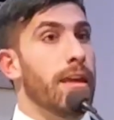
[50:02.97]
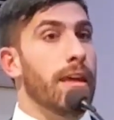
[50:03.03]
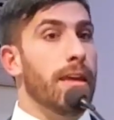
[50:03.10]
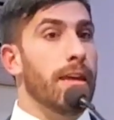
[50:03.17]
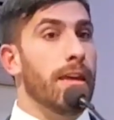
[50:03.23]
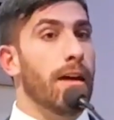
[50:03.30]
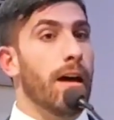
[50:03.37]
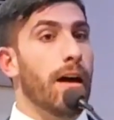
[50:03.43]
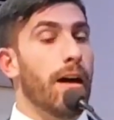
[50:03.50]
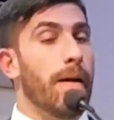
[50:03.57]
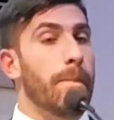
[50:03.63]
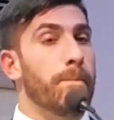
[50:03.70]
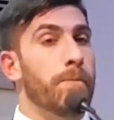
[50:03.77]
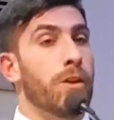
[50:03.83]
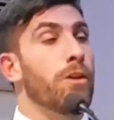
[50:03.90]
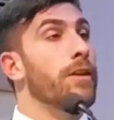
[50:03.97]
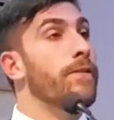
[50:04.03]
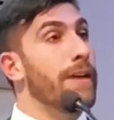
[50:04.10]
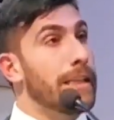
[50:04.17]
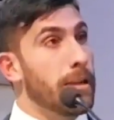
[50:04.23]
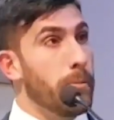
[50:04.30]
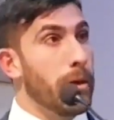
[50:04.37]
the, uh, you know,
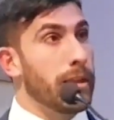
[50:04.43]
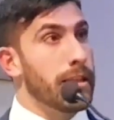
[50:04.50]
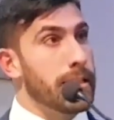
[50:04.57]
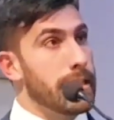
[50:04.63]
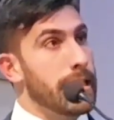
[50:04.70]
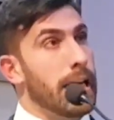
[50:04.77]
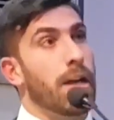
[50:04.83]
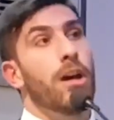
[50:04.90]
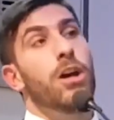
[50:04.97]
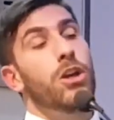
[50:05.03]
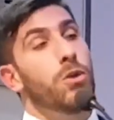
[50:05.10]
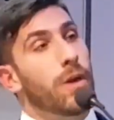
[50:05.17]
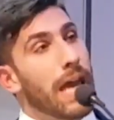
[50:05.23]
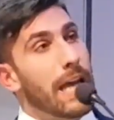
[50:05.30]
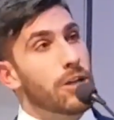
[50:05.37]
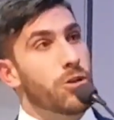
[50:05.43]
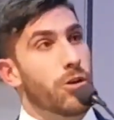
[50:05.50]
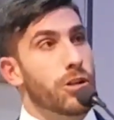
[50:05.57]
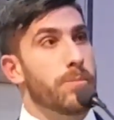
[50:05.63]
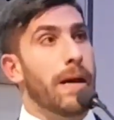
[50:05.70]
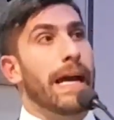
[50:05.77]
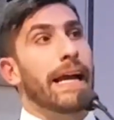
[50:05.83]
the victim witness and say, you can't
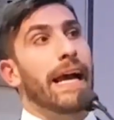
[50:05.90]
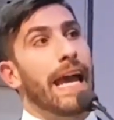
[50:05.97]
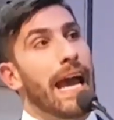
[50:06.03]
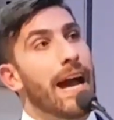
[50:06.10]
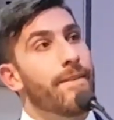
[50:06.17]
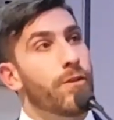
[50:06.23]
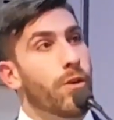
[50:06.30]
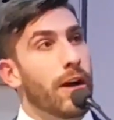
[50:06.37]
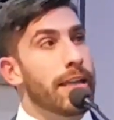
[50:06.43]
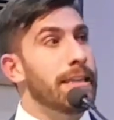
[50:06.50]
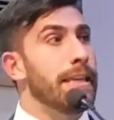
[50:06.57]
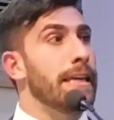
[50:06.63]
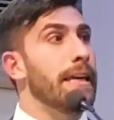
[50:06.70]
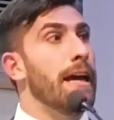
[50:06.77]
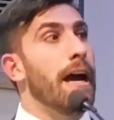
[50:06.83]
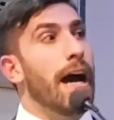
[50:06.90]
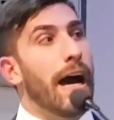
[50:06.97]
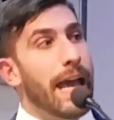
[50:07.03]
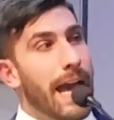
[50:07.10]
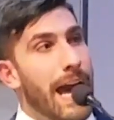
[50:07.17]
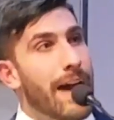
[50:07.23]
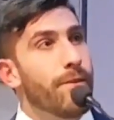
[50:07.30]
charge back. I have your ID.
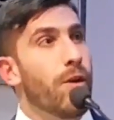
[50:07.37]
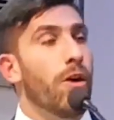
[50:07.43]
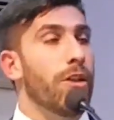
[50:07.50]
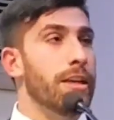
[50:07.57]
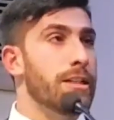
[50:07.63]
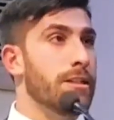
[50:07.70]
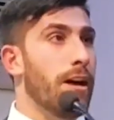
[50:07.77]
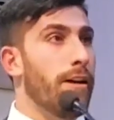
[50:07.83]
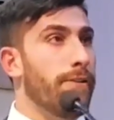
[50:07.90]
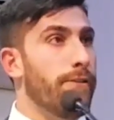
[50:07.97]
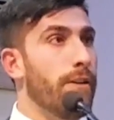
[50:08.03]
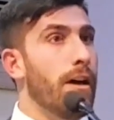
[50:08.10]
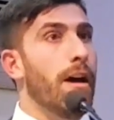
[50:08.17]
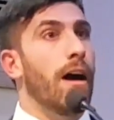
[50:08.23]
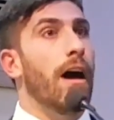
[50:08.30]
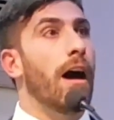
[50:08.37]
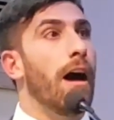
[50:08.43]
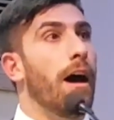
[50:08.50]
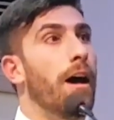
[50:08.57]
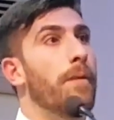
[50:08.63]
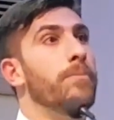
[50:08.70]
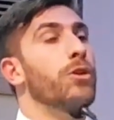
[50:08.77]
I have all this stuff.
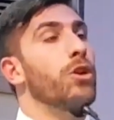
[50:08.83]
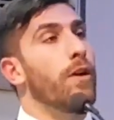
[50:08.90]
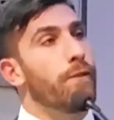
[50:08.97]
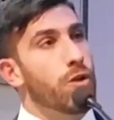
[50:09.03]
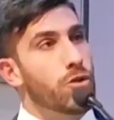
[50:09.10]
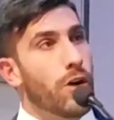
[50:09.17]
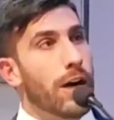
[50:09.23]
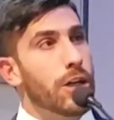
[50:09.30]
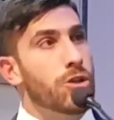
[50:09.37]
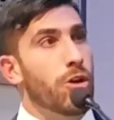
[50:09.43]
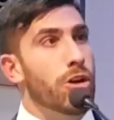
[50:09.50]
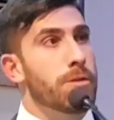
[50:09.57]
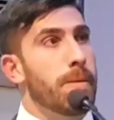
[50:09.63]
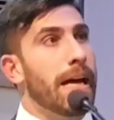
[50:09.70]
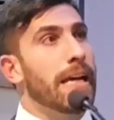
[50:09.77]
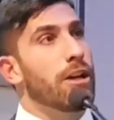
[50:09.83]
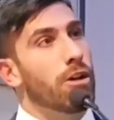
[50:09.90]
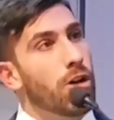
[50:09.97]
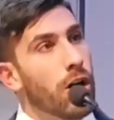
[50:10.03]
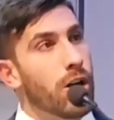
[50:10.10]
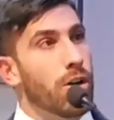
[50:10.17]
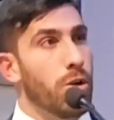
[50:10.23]
Um, you know, if you try to charge back,
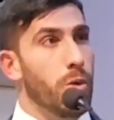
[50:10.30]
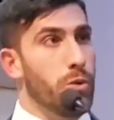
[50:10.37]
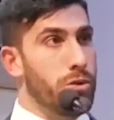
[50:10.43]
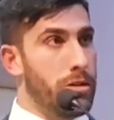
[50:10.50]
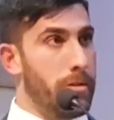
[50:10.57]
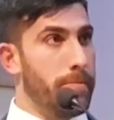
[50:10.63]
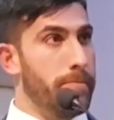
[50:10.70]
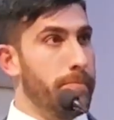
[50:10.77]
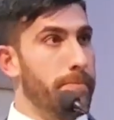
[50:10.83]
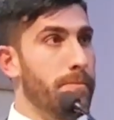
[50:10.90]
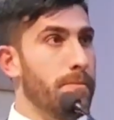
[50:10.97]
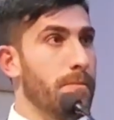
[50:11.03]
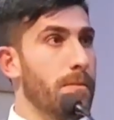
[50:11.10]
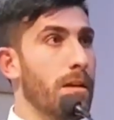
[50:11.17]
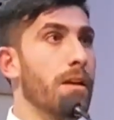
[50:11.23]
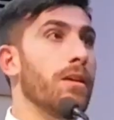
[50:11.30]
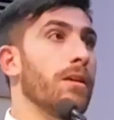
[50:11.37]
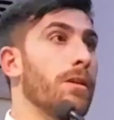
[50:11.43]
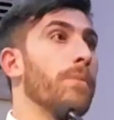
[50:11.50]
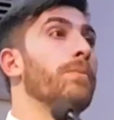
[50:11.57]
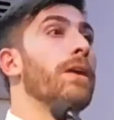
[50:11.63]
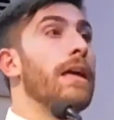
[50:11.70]
you're going to lose.
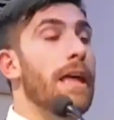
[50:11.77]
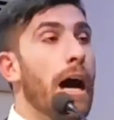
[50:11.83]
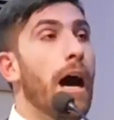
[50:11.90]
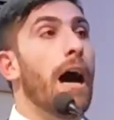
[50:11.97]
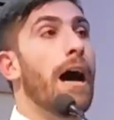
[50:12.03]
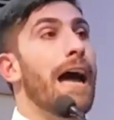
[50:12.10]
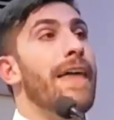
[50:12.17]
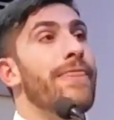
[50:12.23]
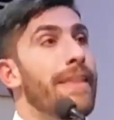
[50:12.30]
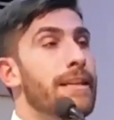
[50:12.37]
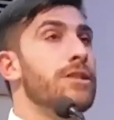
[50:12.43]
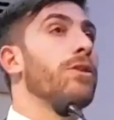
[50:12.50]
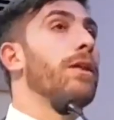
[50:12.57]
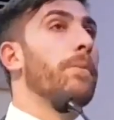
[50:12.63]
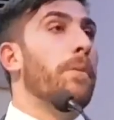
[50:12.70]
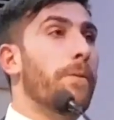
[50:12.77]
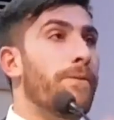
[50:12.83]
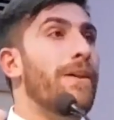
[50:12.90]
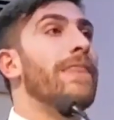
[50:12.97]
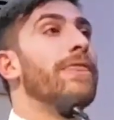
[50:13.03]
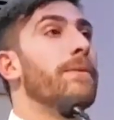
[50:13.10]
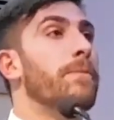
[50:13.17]
You know, uh, and then so they
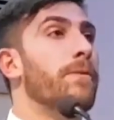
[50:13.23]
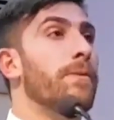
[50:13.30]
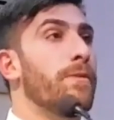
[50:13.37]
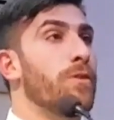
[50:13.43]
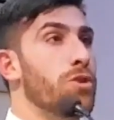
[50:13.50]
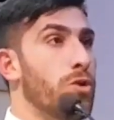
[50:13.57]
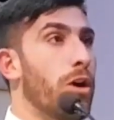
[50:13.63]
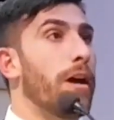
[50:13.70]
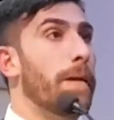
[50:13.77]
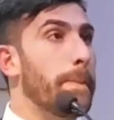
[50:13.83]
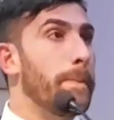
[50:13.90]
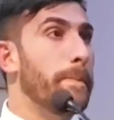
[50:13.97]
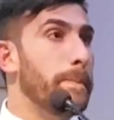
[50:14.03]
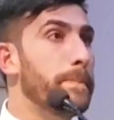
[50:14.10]
prevent them from even trying.